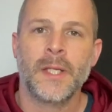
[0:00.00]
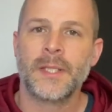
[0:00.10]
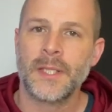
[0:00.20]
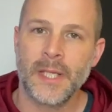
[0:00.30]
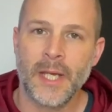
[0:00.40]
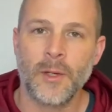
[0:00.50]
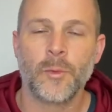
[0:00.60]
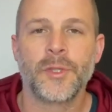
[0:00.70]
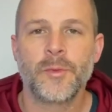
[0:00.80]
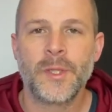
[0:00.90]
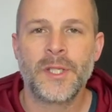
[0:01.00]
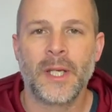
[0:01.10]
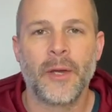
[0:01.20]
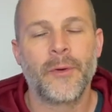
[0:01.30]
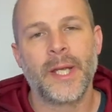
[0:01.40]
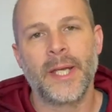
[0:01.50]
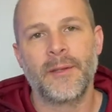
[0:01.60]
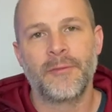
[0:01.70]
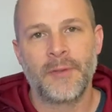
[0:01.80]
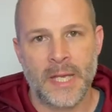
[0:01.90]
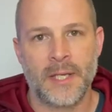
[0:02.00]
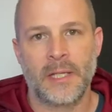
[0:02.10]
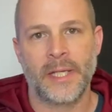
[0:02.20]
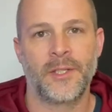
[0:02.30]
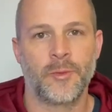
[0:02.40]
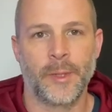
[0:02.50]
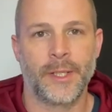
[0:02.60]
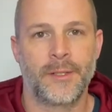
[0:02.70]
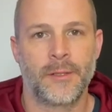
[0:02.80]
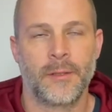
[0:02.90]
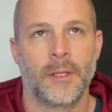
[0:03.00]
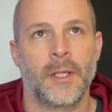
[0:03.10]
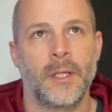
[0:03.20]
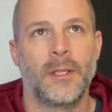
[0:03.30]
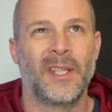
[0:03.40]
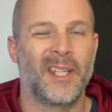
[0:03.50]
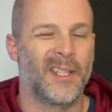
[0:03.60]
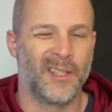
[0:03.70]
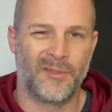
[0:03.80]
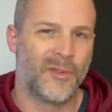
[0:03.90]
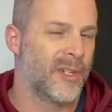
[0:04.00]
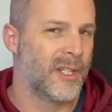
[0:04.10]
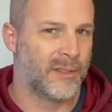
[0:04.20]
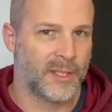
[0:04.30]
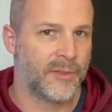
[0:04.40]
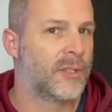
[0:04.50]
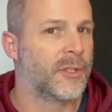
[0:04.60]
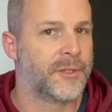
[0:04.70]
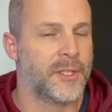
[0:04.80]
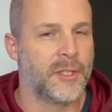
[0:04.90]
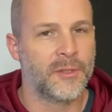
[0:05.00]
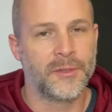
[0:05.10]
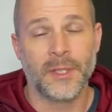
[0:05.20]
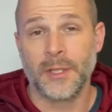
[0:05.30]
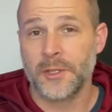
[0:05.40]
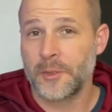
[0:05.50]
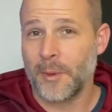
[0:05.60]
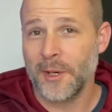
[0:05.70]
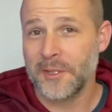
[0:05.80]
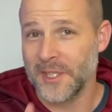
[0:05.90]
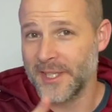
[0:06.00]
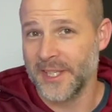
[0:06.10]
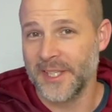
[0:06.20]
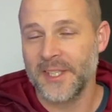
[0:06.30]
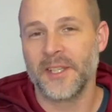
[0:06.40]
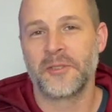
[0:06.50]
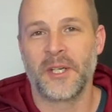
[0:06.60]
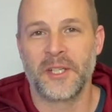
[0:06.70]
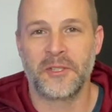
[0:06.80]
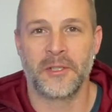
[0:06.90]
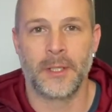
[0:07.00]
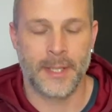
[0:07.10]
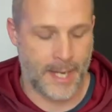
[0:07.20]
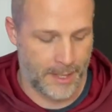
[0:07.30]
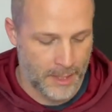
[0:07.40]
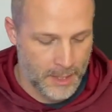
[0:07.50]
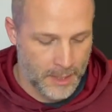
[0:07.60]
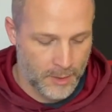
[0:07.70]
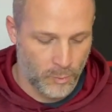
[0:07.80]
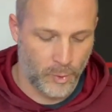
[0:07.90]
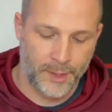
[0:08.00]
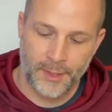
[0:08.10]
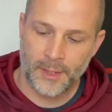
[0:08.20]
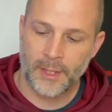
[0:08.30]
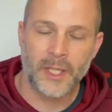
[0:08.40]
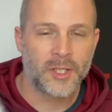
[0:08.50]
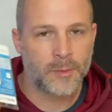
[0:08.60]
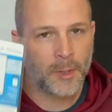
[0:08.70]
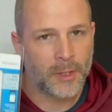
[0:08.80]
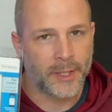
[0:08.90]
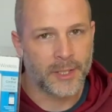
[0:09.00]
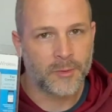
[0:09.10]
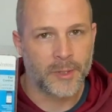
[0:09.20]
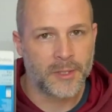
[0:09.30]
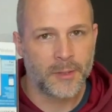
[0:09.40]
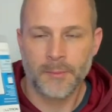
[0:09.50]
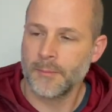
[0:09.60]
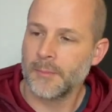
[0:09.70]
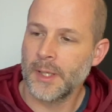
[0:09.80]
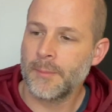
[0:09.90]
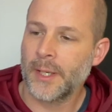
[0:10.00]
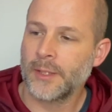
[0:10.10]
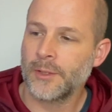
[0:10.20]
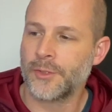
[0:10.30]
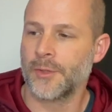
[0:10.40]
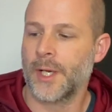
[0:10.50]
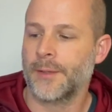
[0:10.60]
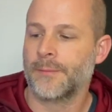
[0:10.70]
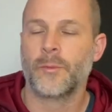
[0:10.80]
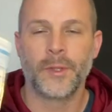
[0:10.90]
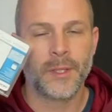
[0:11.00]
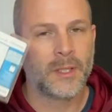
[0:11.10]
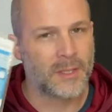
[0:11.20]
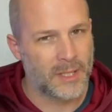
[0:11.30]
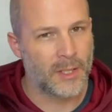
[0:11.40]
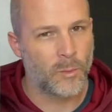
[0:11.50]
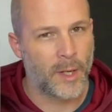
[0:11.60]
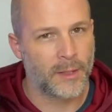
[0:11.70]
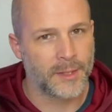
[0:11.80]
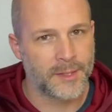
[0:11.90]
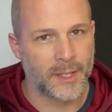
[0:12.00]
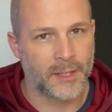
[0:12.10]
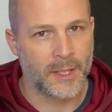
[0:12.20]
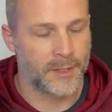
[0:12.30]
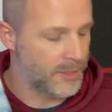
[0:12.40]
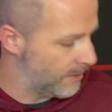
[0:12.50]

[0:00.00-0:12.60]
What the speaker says: Today we're switching out a fan light switch that is very difficult to use and it sparks at night. I'll try to show you that with a smart light switch made by Lutron with Caseta wireless technology.